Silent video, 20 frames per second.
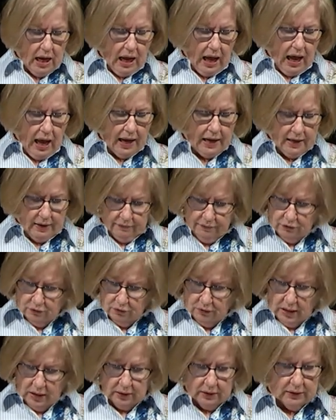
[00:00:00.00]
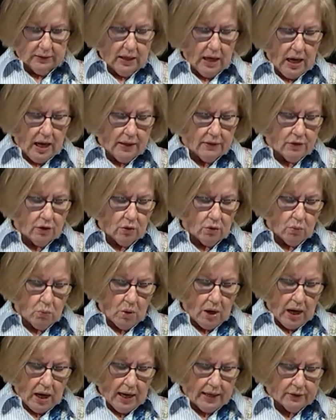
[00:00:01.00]
I have drunk neither
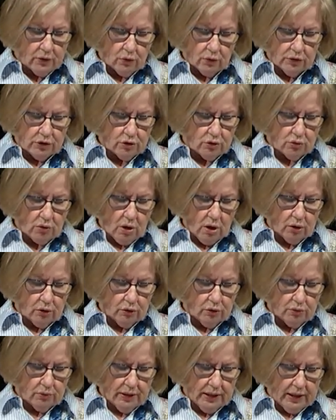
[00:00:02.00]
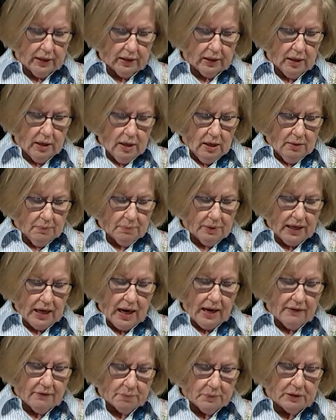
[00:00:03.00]
wine nor strong drink but
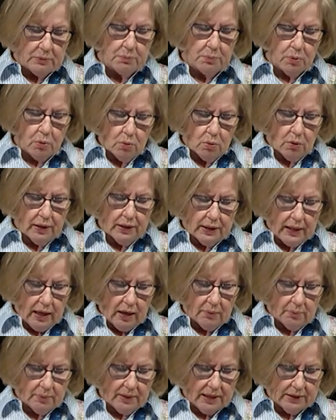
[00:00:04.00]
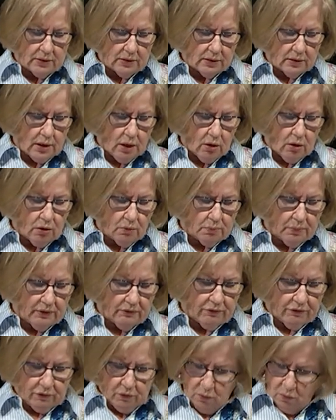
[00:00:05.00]
I have been pouring out my soul
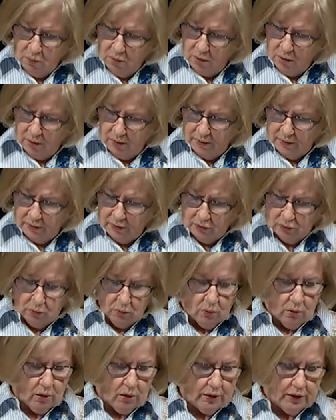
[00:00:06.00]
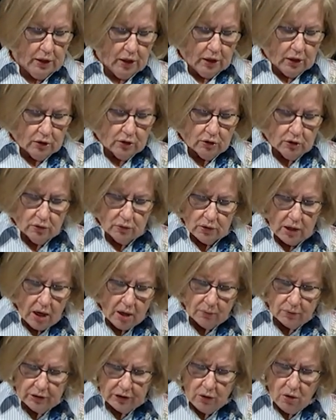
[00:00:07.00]
before the Lord. Do
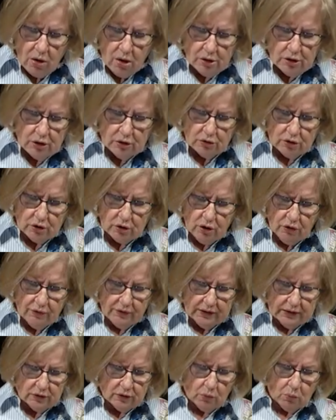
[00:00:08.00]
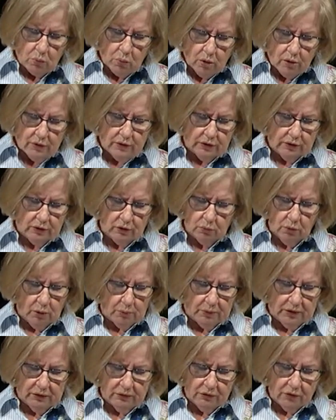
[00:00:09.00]
not regard your servant as a worthless
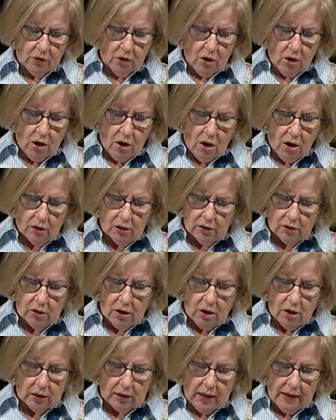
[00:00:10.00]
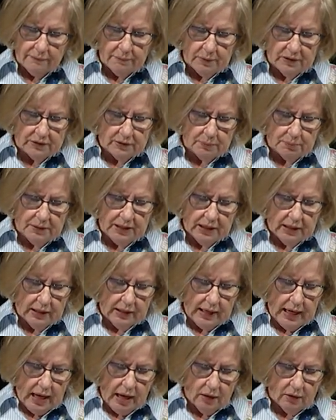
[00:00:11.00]
woman, for all along I've been
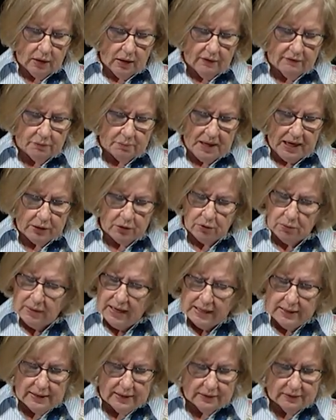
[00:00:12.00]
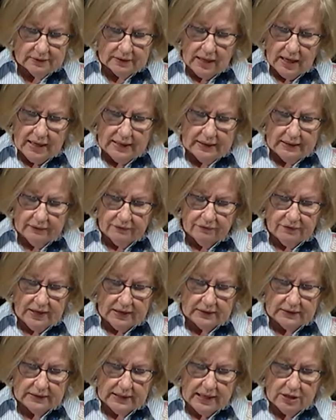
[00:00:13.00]
speaking out of my great anxiety and
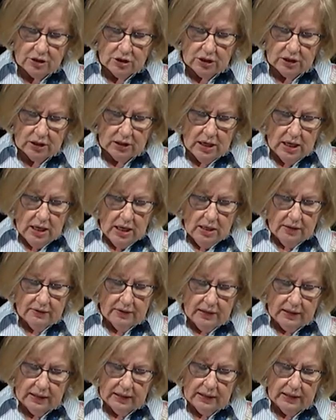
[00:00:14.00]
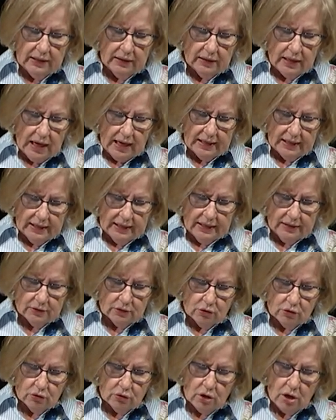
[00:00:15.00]
vexation. Then Eli
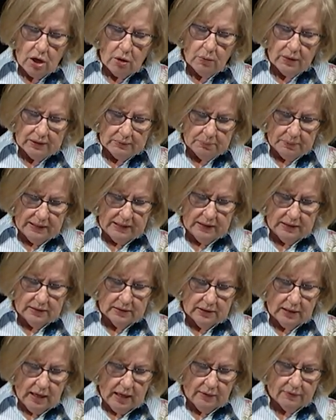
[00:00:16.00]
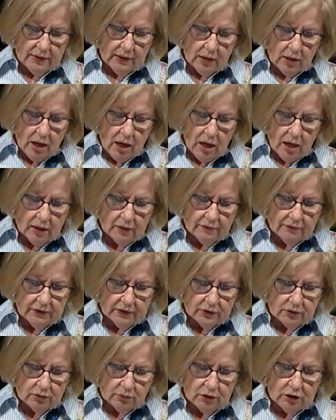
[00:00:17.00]
answered, Go in peace, and the God of
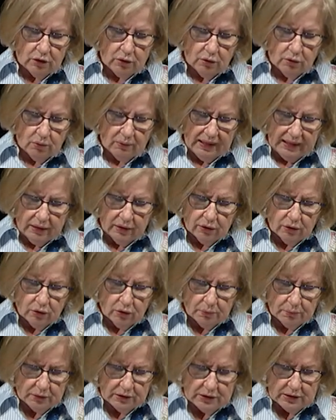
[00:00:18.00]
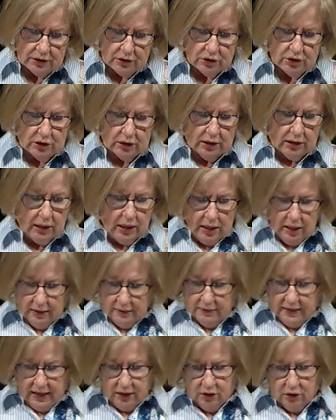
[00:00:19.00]
Israel grant your petition
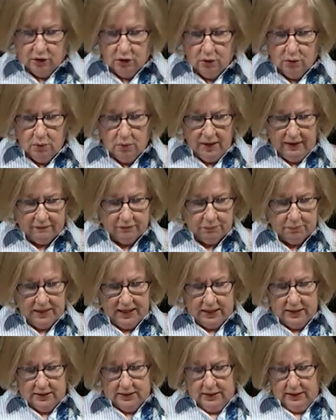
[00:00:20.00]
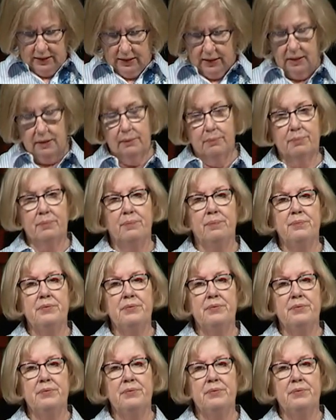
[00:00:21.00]
that you have made to him.